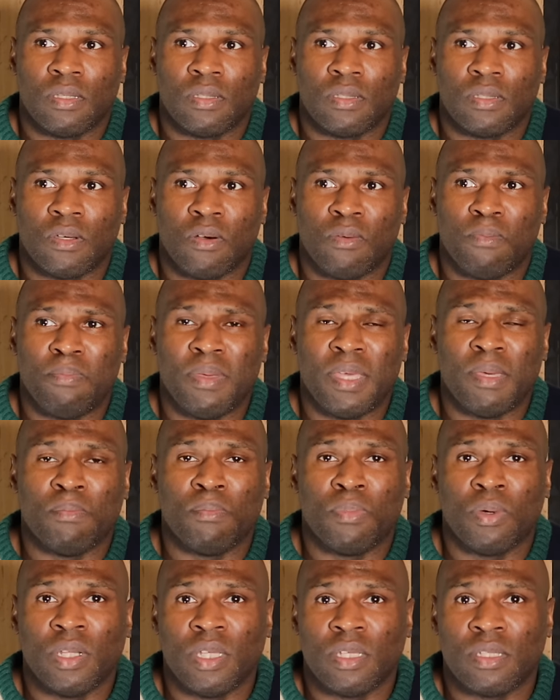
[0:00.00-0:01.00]
So
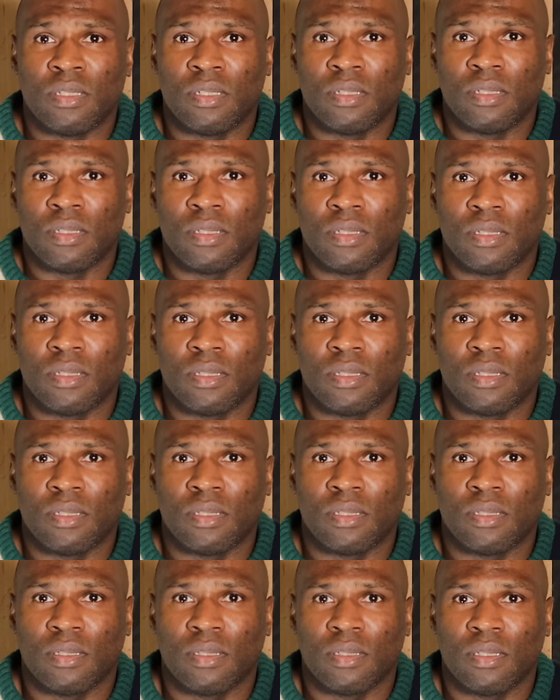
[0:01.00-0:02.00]
being bullied,
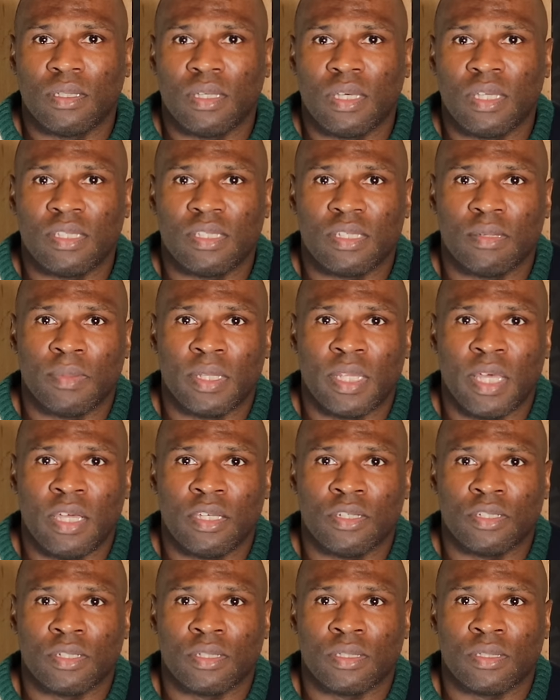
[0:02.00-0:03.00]

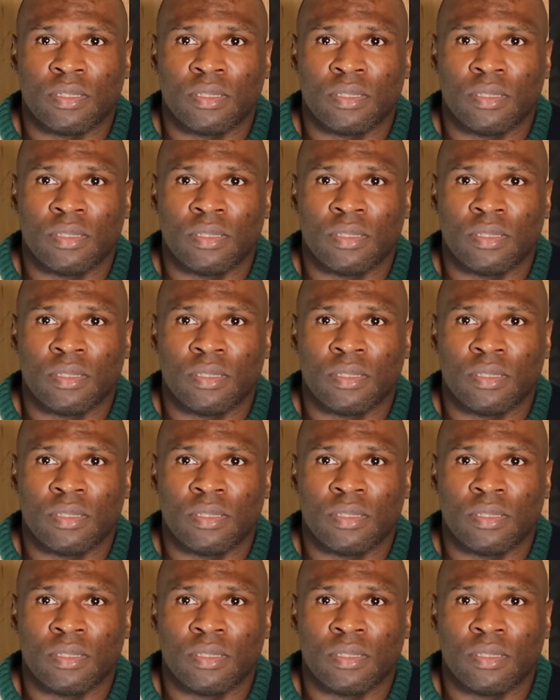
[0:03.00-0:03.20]
intimidation,